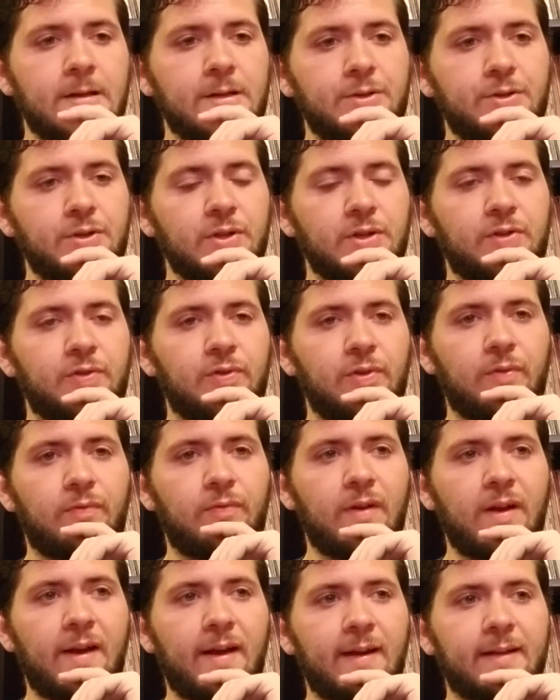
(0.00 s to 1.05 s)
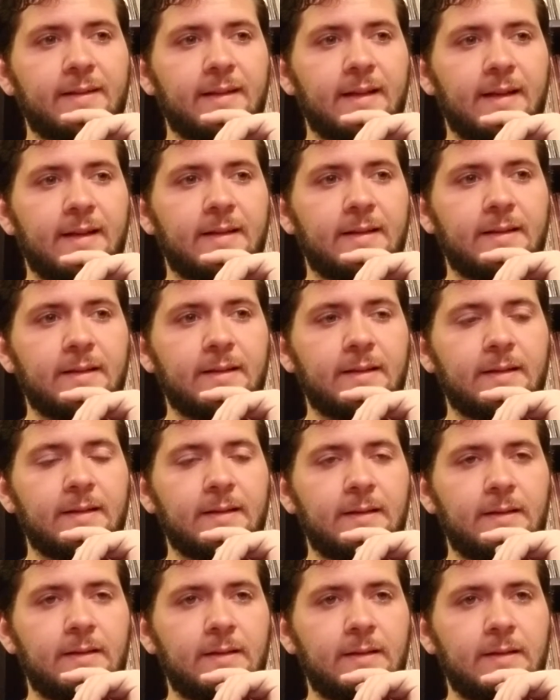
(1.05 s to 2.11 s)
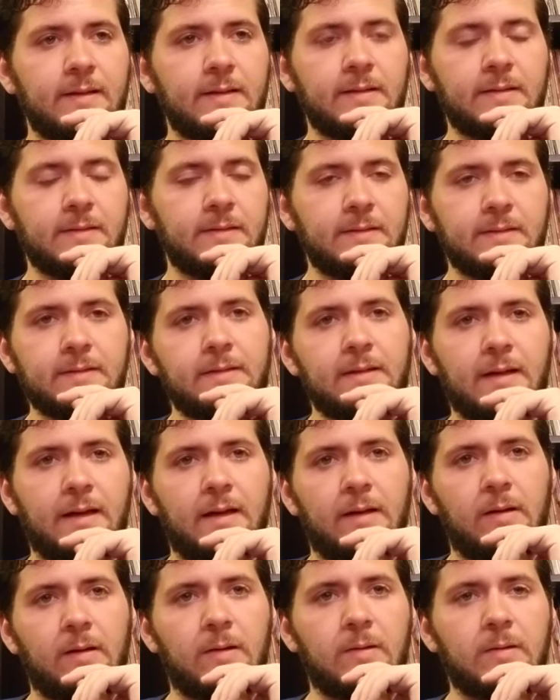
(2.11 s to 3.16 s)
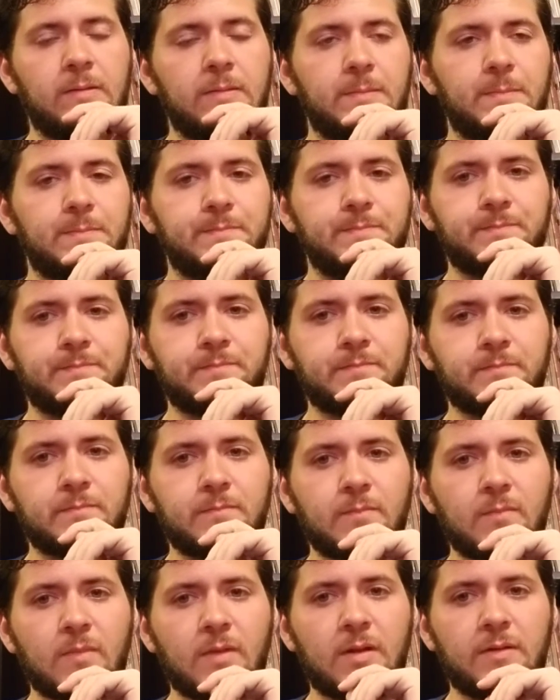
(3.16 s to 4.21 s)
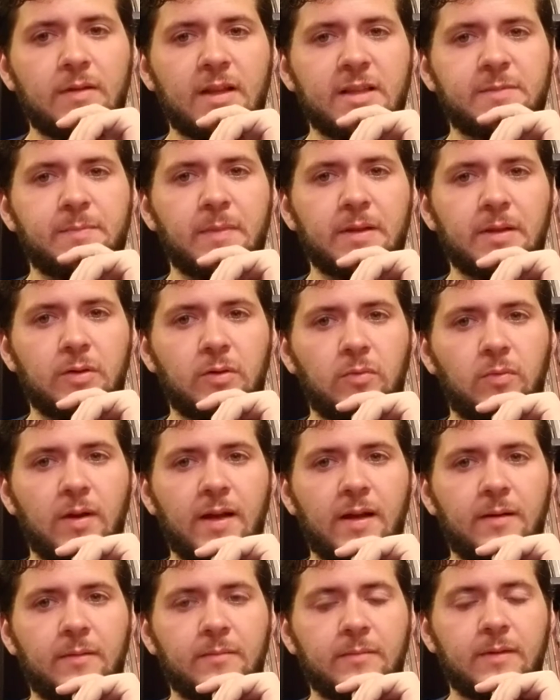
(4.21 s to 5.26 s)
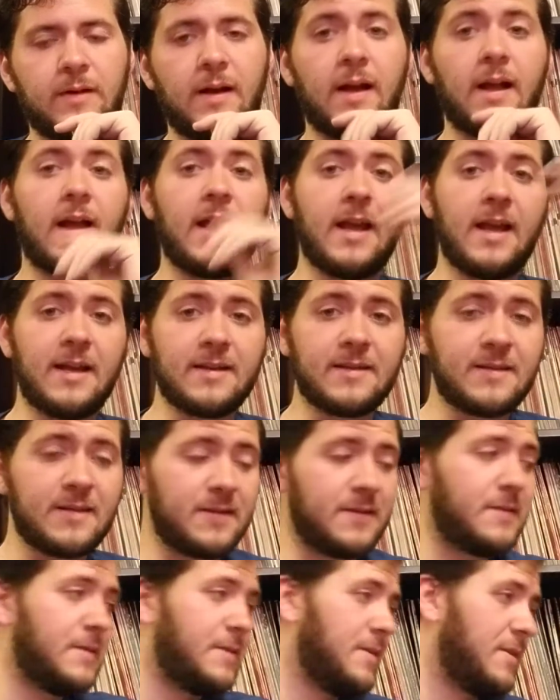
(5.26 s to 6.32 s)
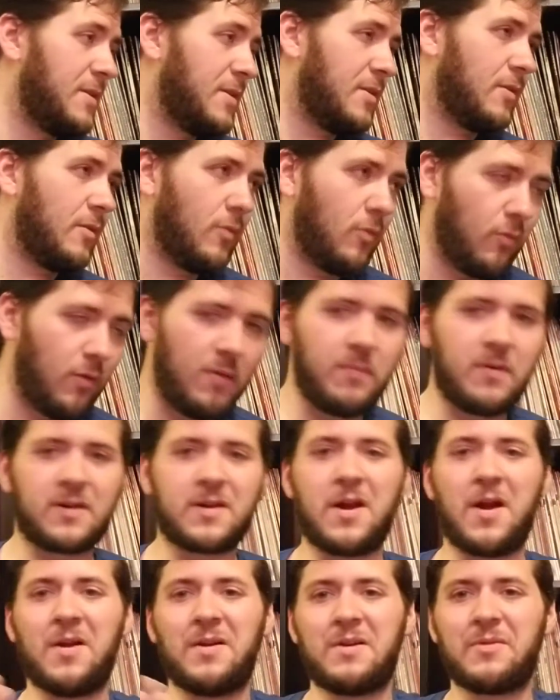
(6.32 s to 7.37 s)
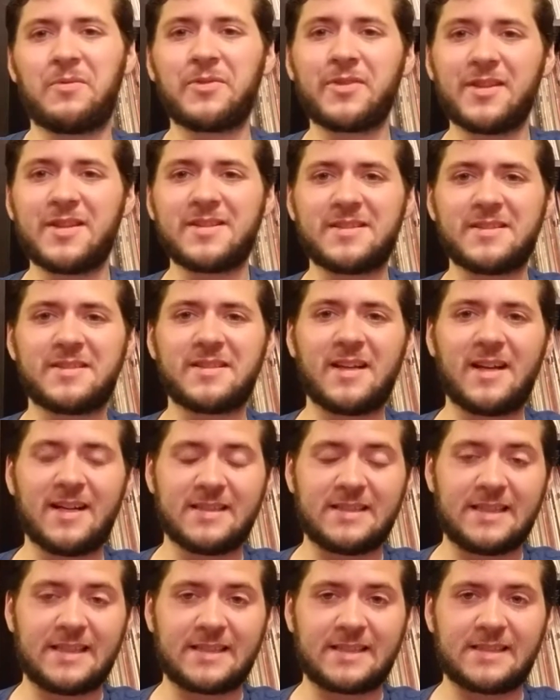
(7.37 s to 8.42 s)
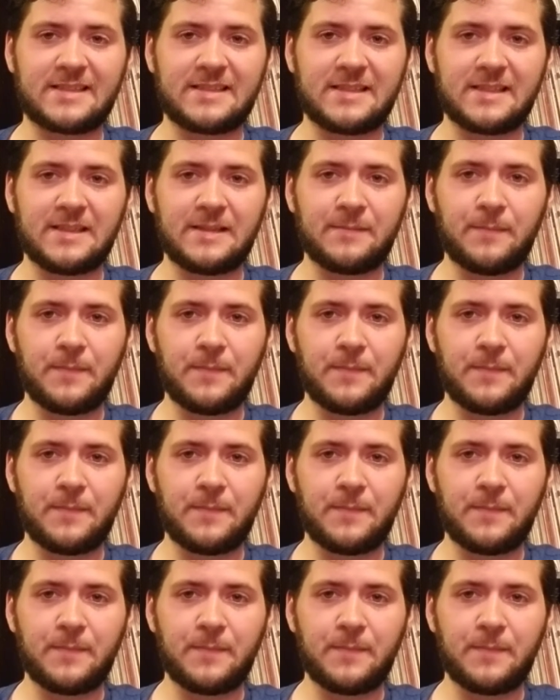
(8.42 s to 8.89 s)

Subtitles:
just the fact that, I don't know, that's my little rant. And what McCartney releases I'd like to see.